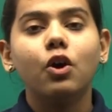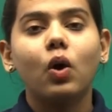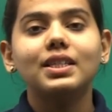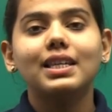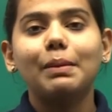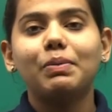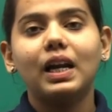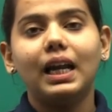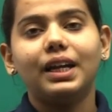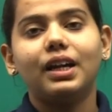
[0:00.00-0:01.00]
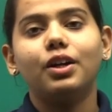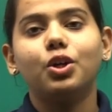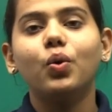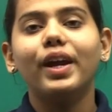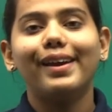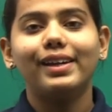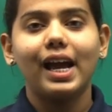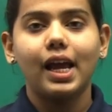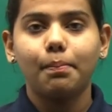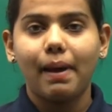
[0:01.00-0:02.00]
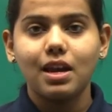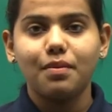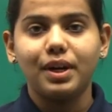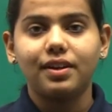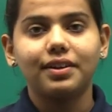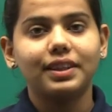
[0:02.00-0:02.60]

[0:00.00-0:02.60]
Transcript: concept related to area and perimeter.